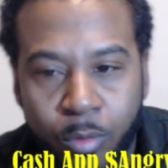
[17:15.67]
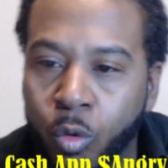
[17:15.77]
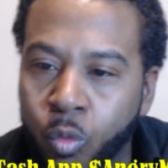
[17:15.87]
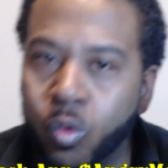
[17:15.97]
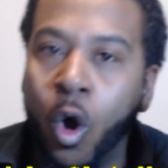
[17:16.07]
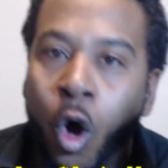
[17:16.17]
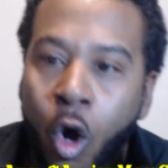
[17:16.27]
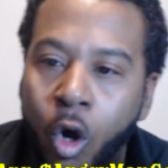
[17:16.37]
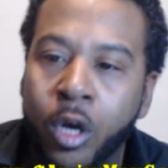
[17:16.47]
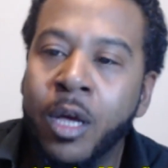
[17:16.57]

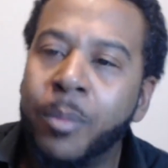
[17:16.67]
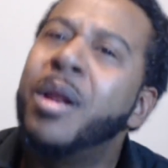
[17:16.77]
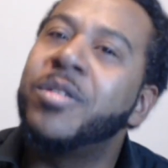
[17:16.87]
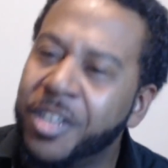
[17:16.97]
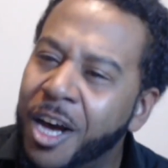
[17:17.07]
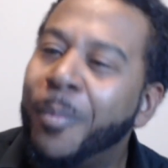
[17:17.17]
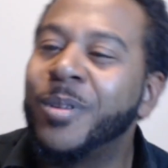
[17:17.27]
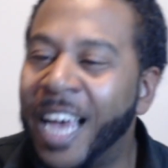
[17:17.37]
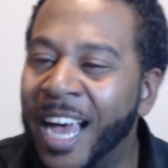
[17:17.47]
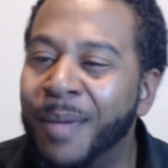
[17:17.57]
wrong, but there was a couple
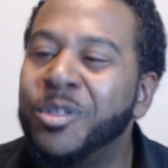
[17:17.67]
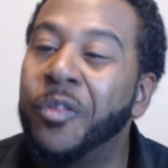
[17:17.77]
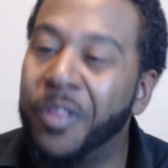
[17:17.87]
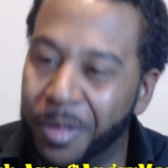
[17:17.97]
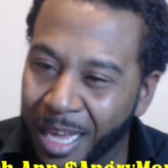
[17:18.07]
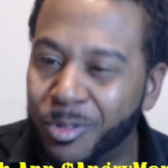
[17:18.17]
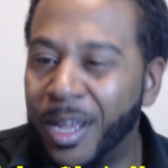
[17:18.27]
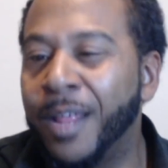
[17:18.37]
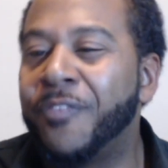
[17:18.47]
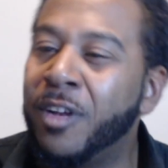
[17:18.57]
times, him
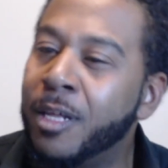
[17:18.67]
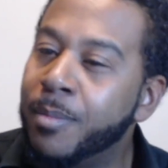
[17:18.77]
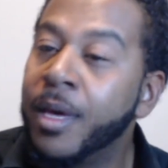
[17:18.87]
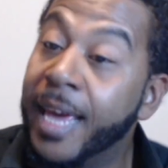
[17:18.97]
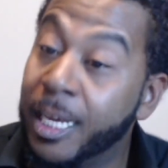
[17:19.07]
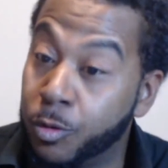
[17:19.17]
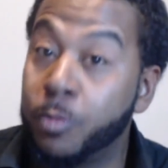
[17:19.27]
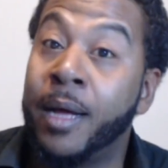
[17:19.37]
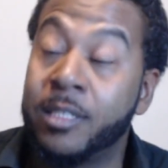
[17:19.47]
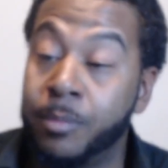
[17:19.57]
trying to flip his
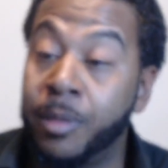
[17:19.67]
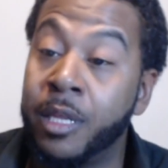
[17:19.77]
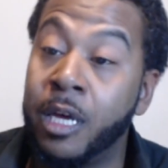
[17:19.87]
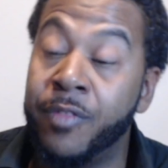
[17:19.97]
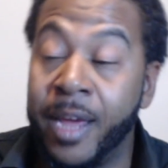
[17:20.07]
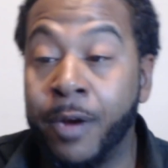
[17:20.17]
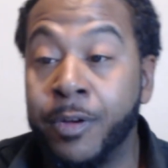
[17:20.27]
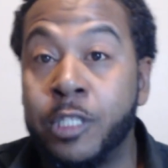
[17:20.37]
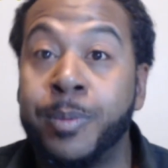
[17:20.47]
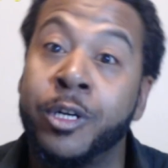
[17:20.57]
responsibility of the
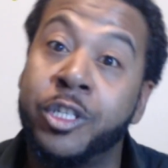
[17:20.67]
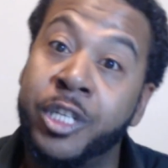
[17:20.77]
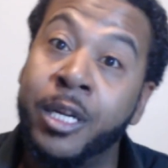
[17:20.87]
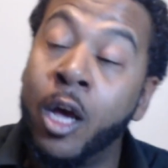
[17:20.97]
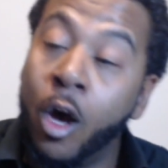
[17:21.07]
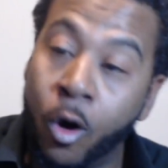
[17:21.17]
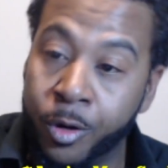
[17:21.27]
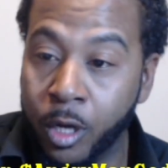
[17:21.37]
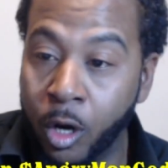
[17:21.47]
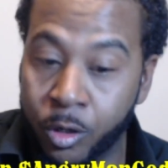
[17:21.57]
Aries Spears shit
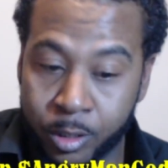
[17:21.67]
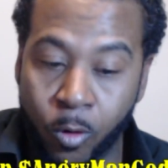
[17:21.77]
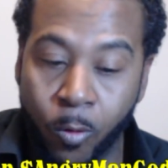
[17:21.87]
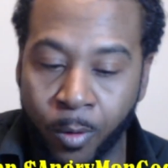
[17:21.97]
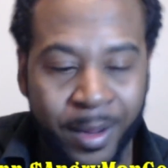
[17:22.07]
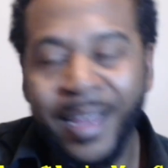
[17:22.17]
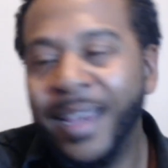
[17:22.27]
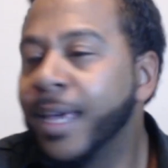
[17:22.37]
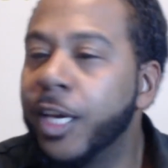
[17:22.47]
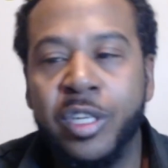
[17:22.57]
onto Corey.
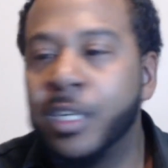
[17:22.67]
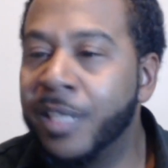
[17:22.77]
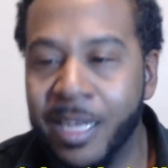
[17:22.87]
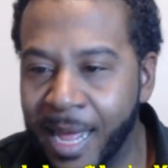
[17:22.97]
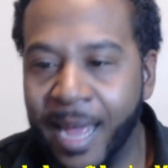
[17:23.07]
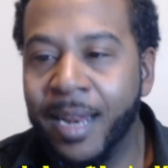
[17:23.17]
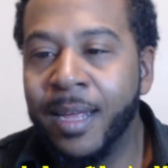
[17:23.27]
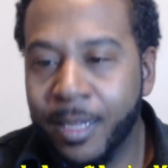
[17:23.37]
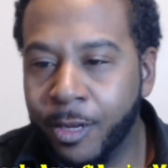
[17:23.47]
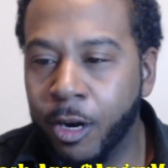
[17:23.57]
He shouldn't have did that.
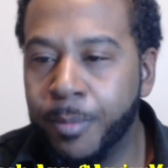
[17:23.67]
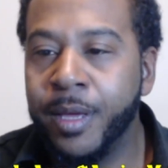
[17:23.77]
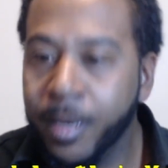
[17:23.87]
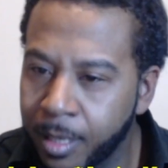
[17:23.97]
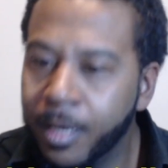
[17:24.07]
You know what I mean?